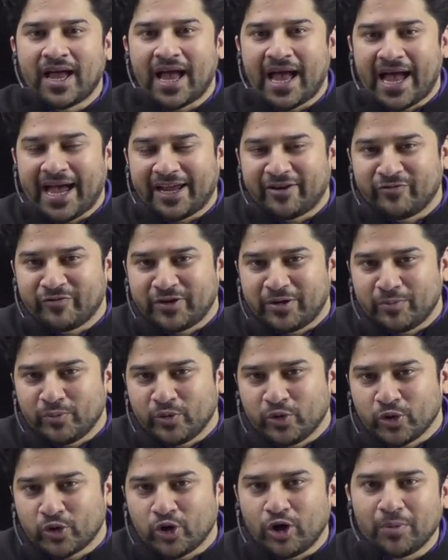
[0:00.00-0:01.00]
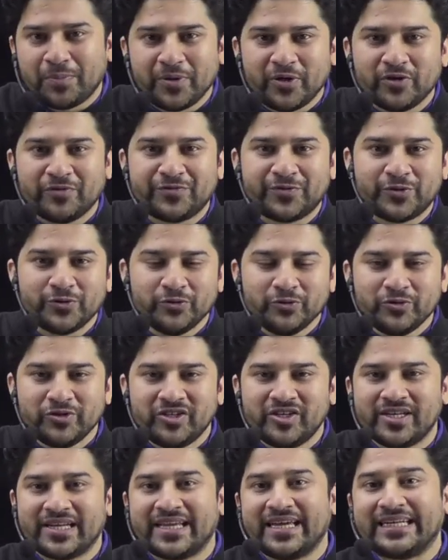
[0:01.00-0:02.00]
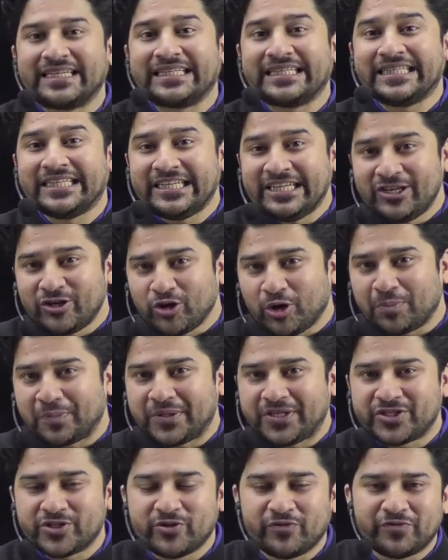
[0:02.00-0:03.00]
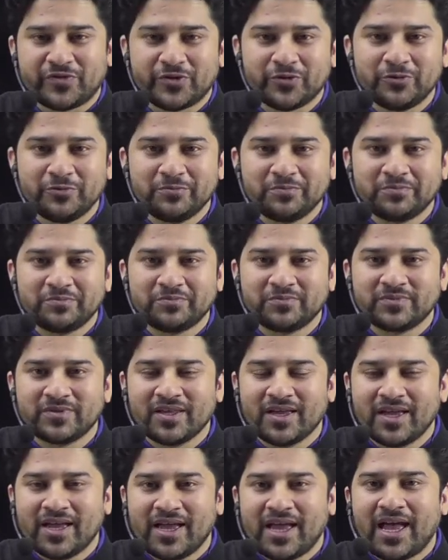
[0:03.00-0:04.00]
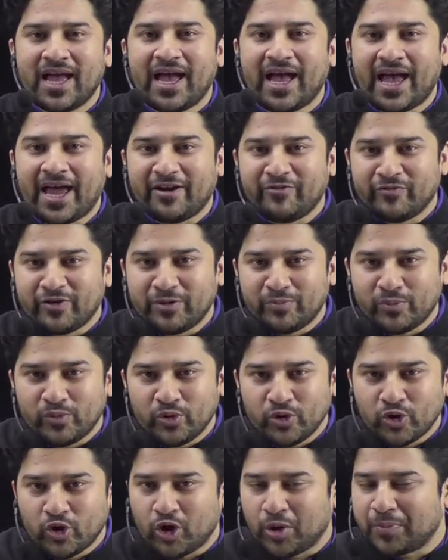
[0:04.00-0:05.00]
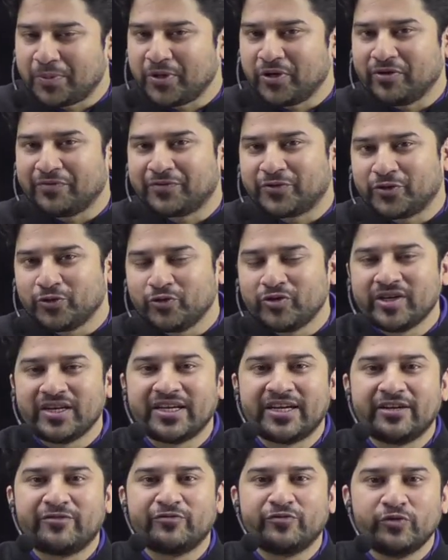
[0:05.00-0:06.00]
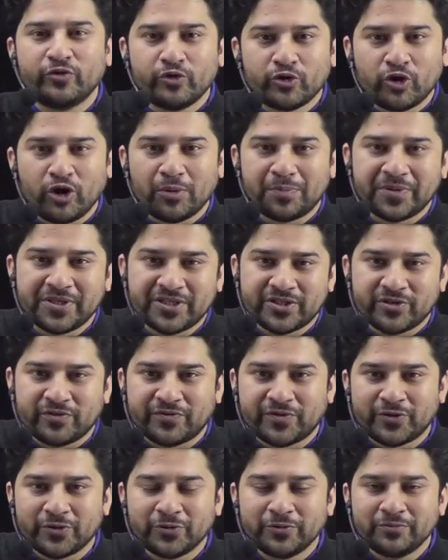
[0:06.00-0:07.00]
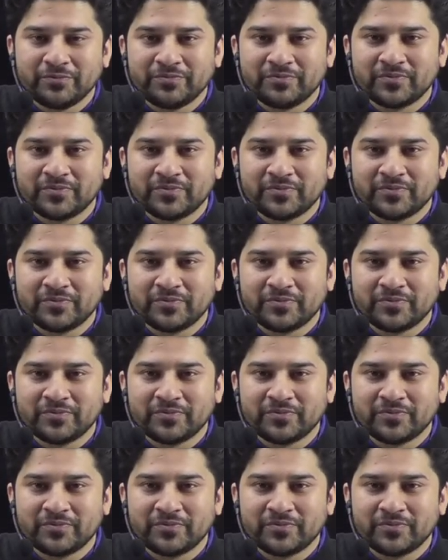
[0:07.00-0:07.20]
Add one more copy of 2, you'll get 3 copies of 2. Add one more copy of 2, you'll get 4 copies of 2.